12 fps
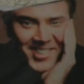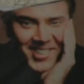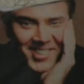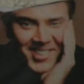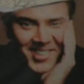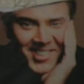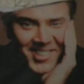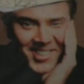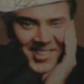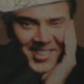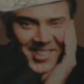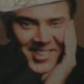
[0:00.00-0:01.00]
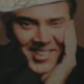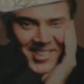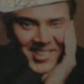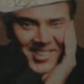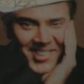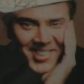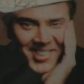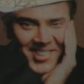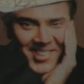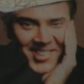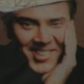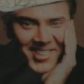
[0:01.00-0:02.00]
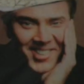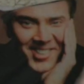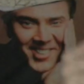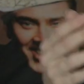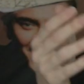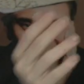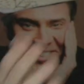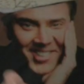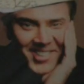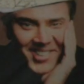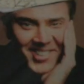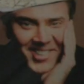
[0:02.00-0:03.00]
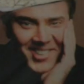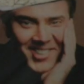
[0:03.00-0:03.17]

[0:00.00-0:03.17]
[no speech]